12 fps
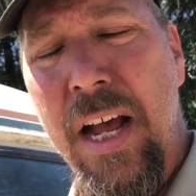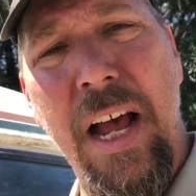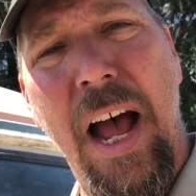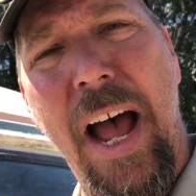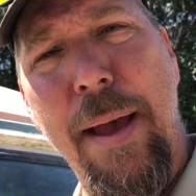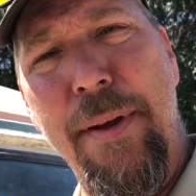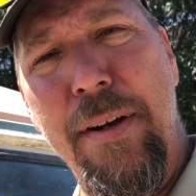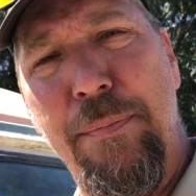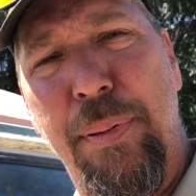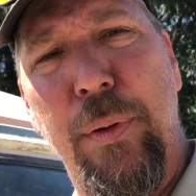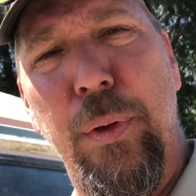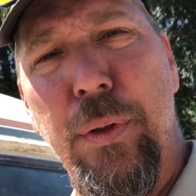I've been
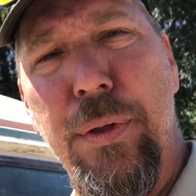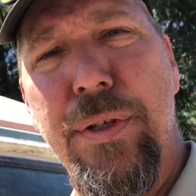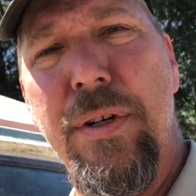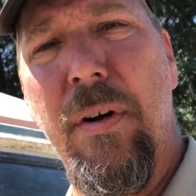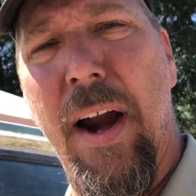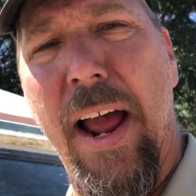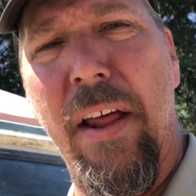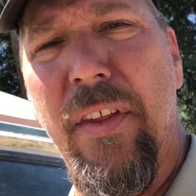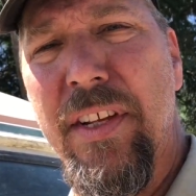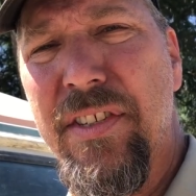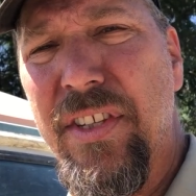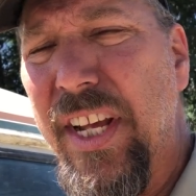perusing around
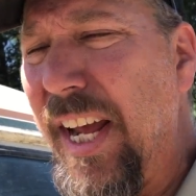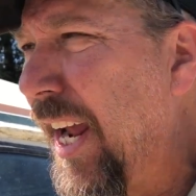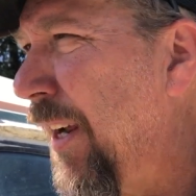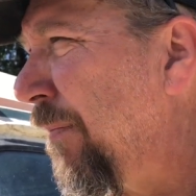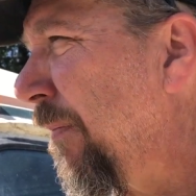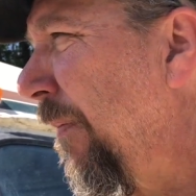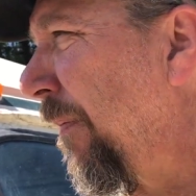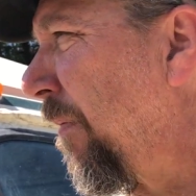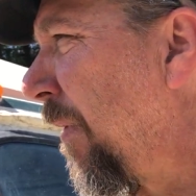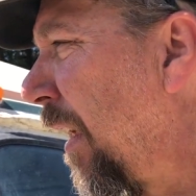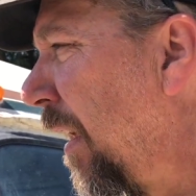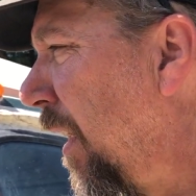this thing,
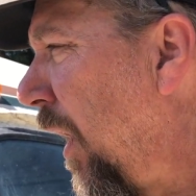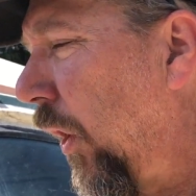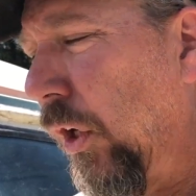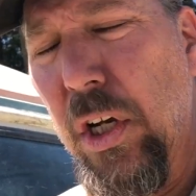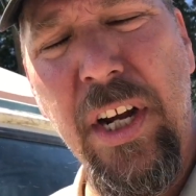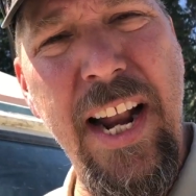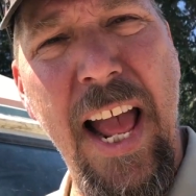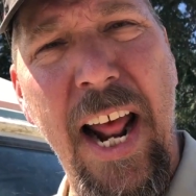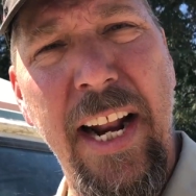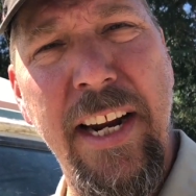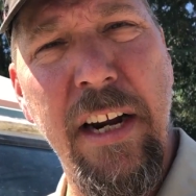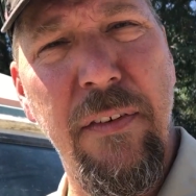looking at
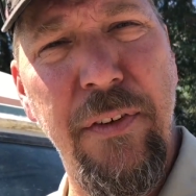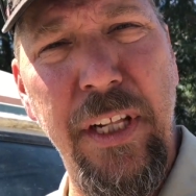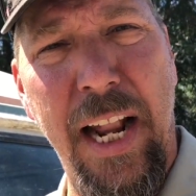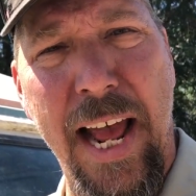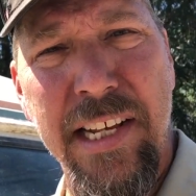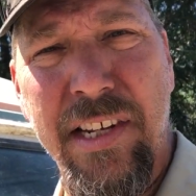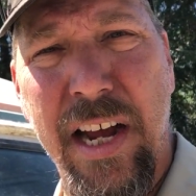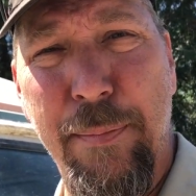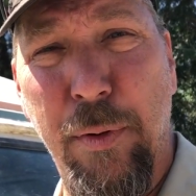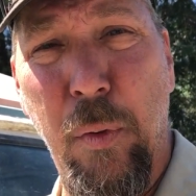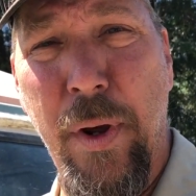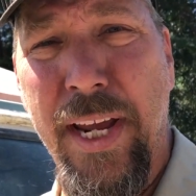it here for the last
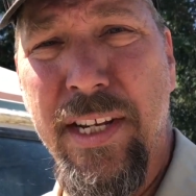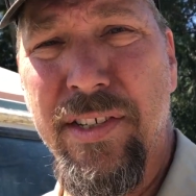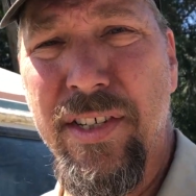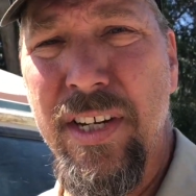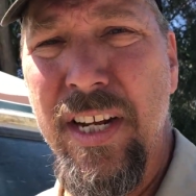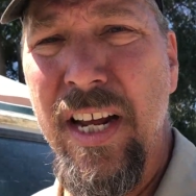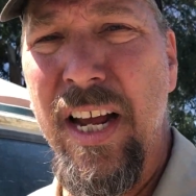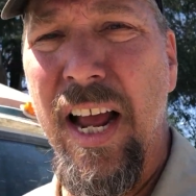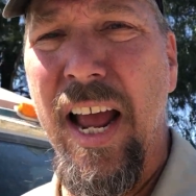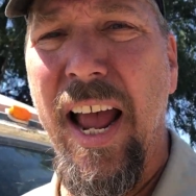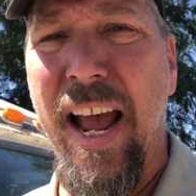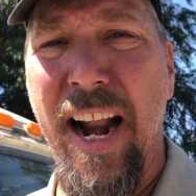couple weeks,
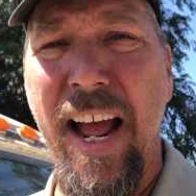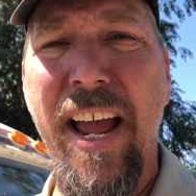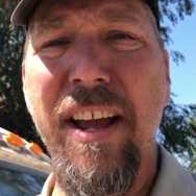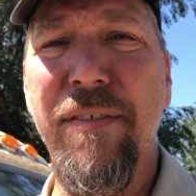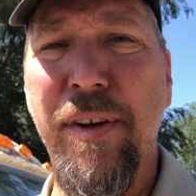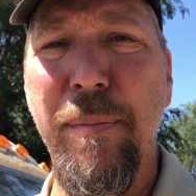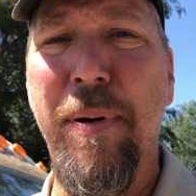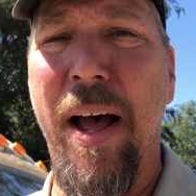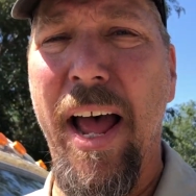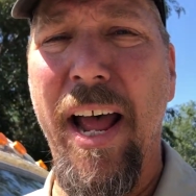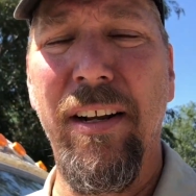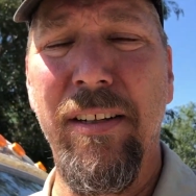and I have
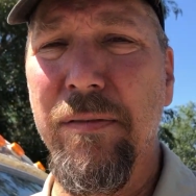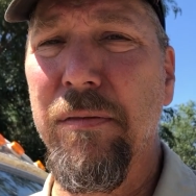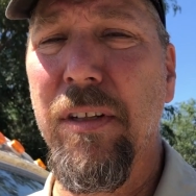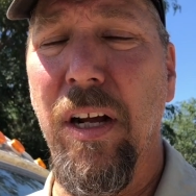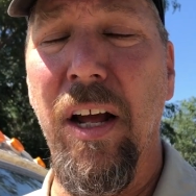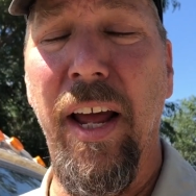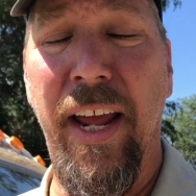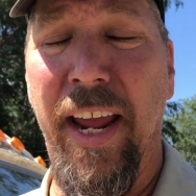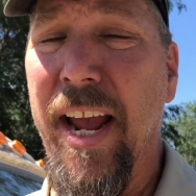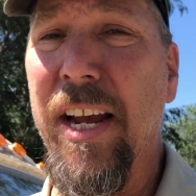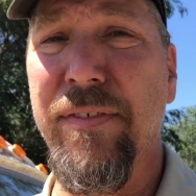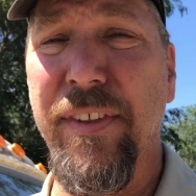compiled a
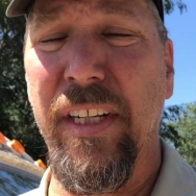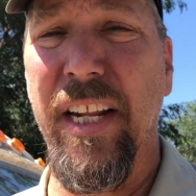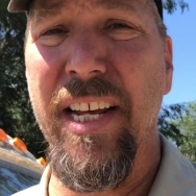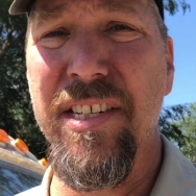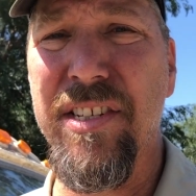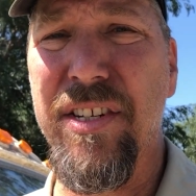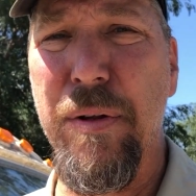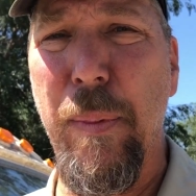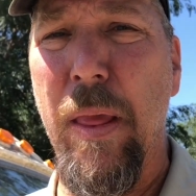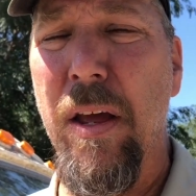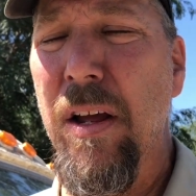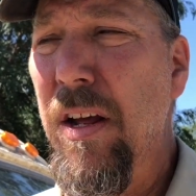heck of a list
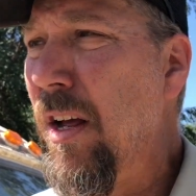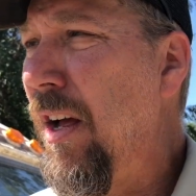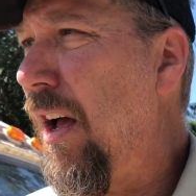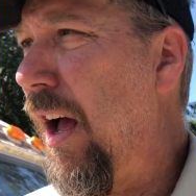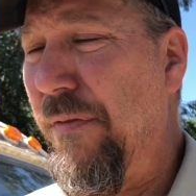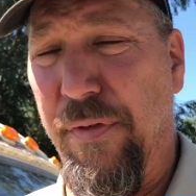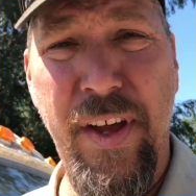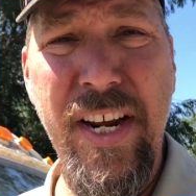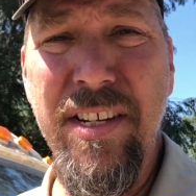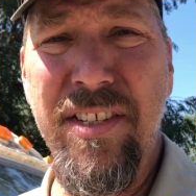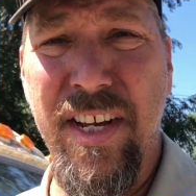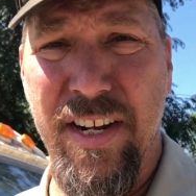of
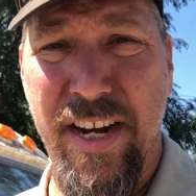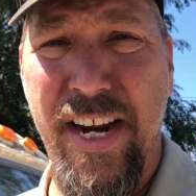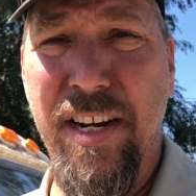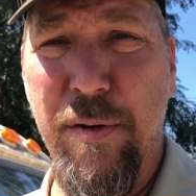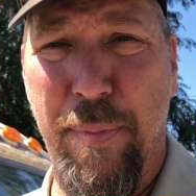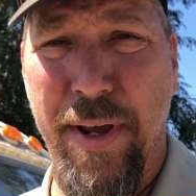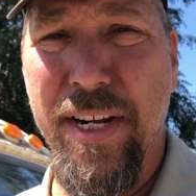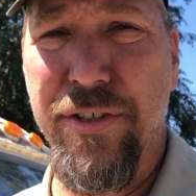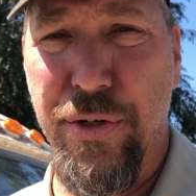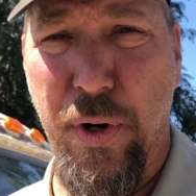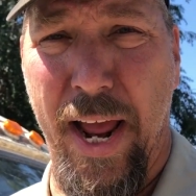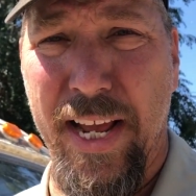things that need to be
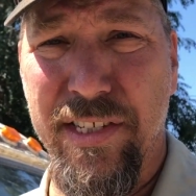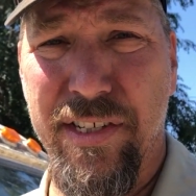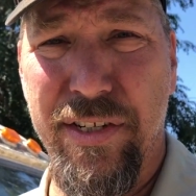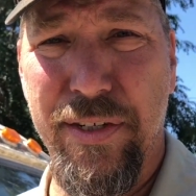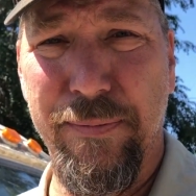addressed.